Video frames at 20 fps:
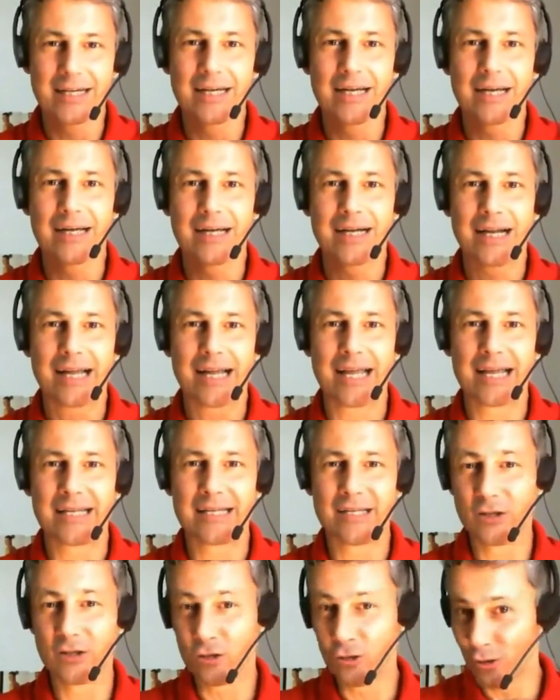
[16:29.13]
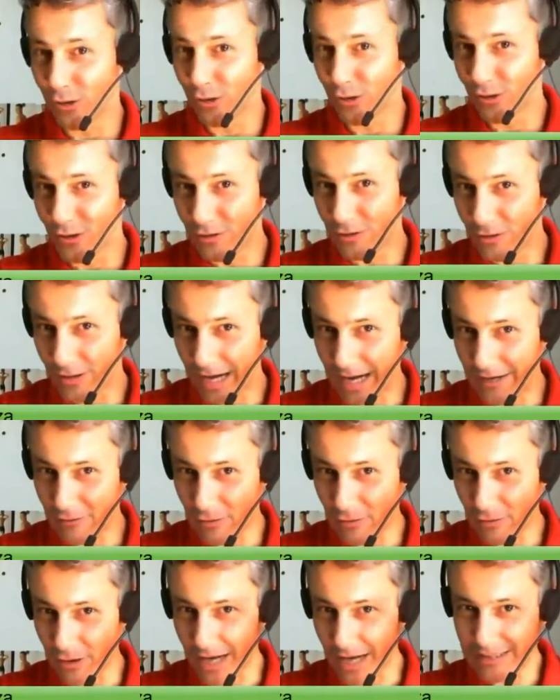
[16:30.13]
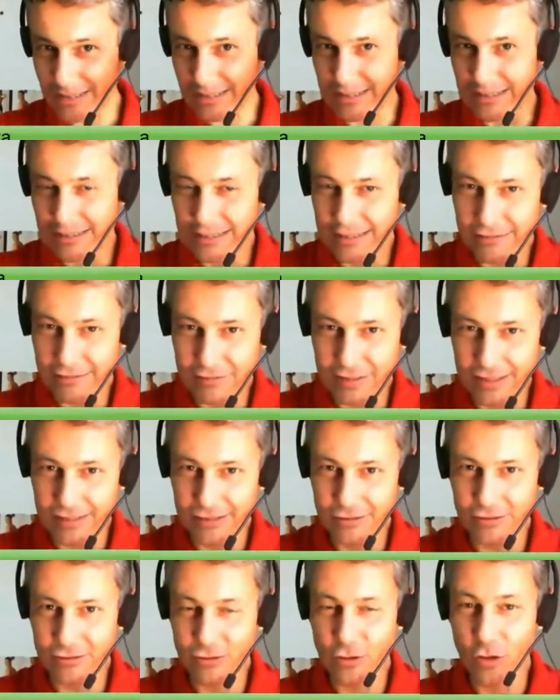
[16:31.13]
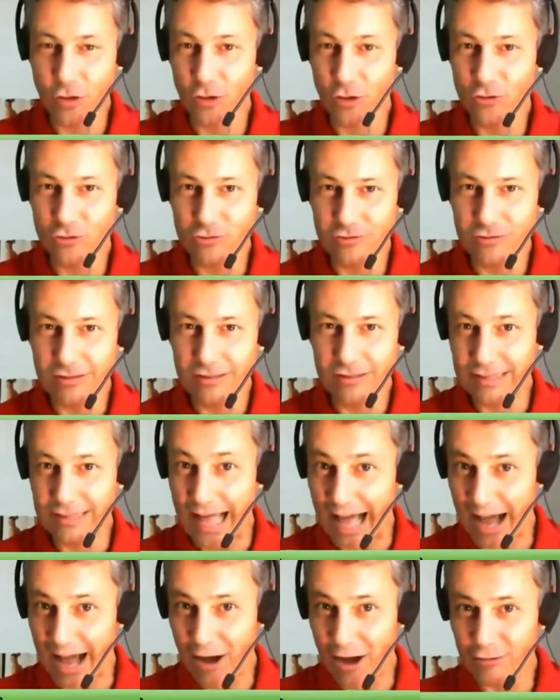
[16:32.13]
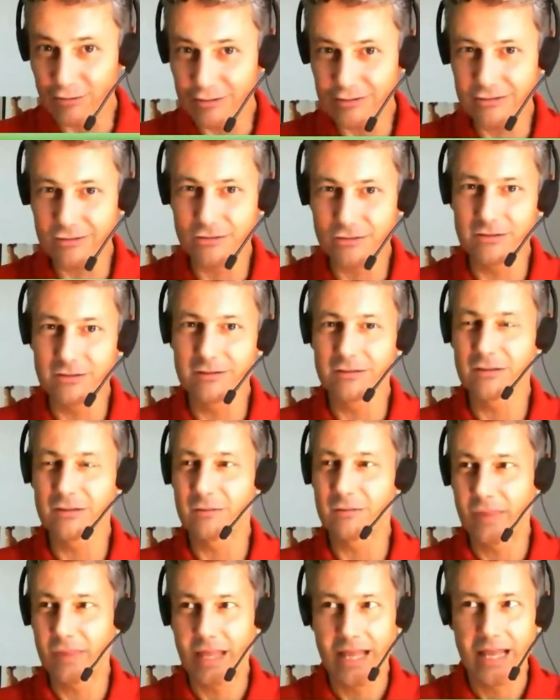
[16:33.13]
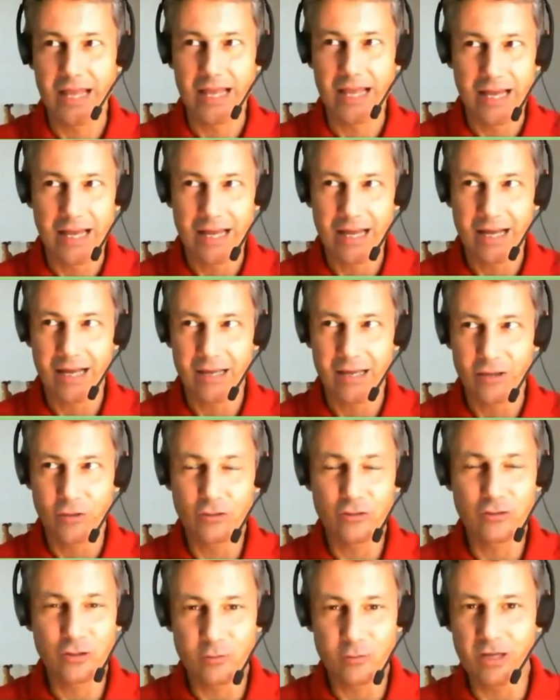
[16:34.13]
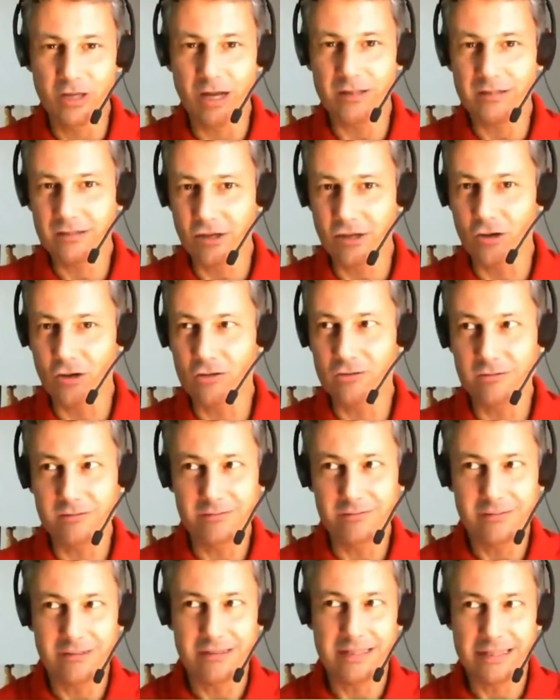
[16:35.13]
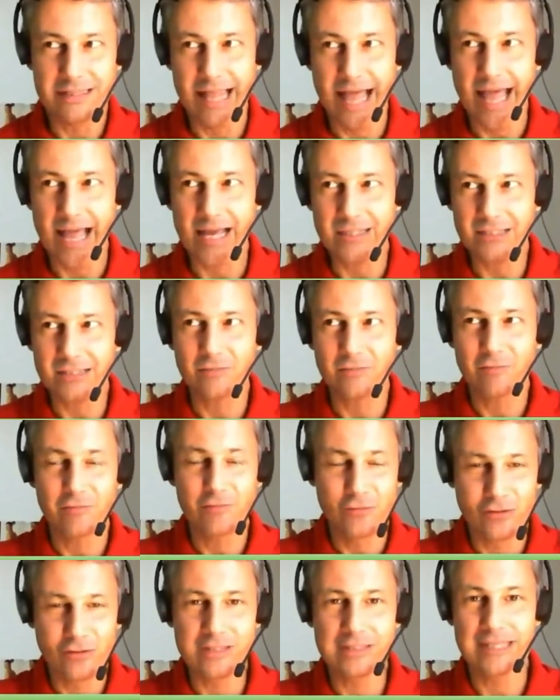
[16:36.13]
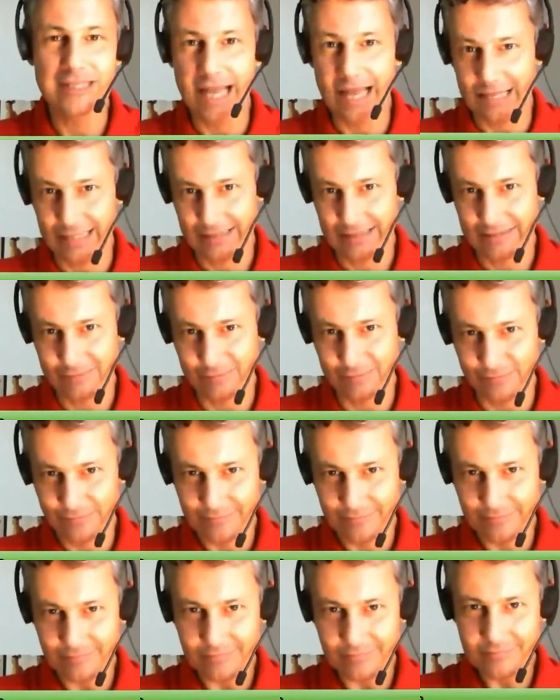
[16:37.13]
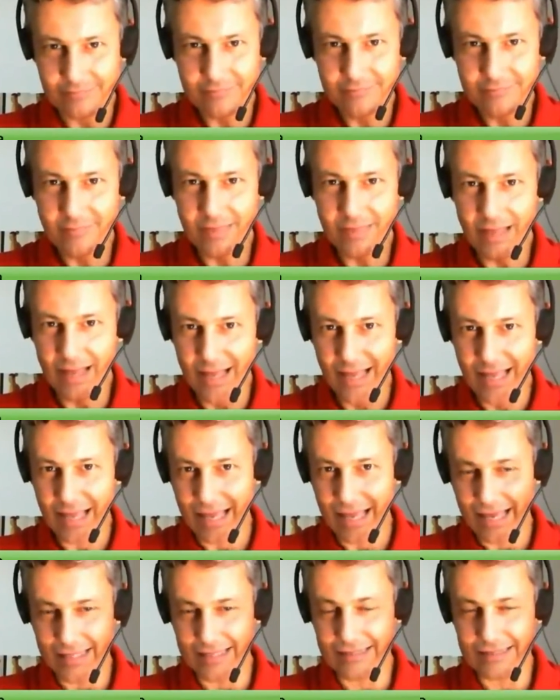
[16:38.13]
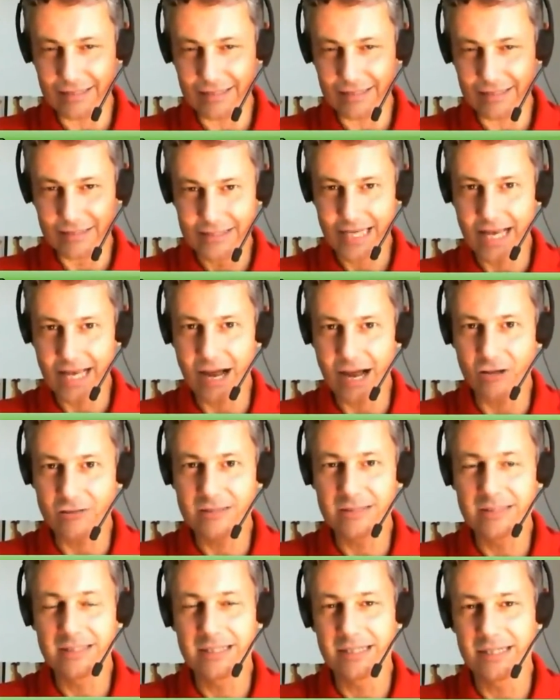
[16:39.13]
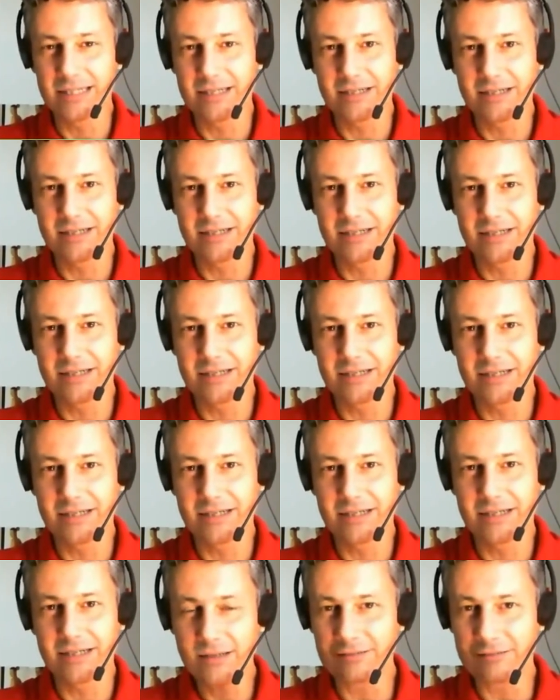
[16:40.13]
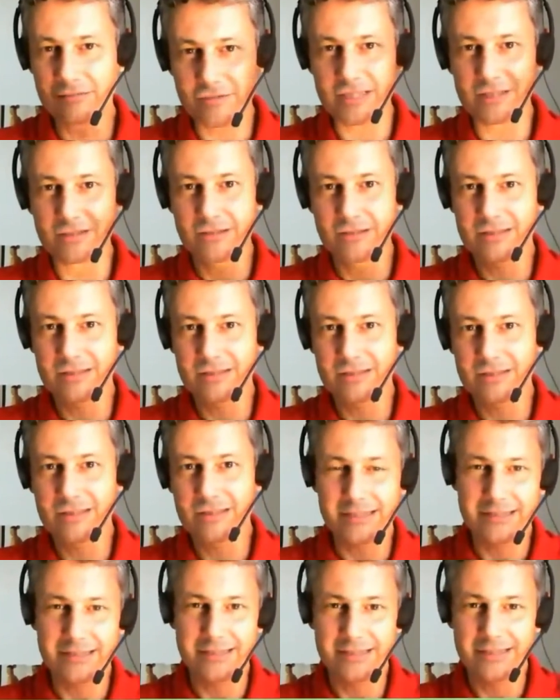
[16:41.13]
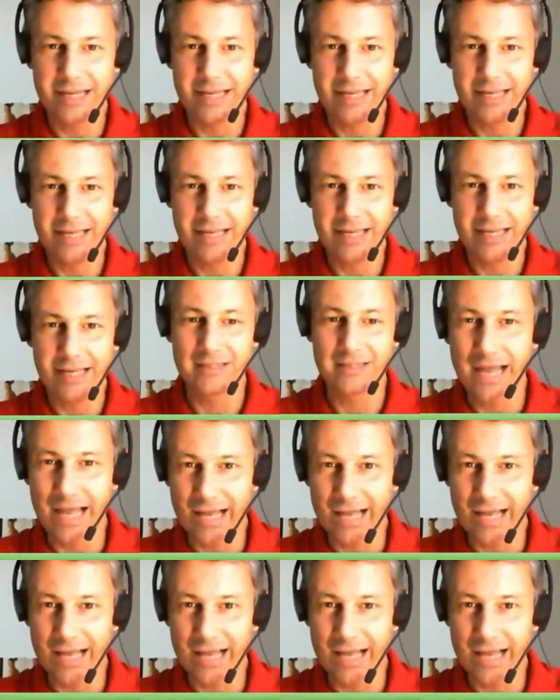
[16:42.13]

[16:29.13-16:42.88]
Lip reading: uh, and you who are watching this video, go now to youtube.com/fruitzen and check out the awesome videos that Ivan has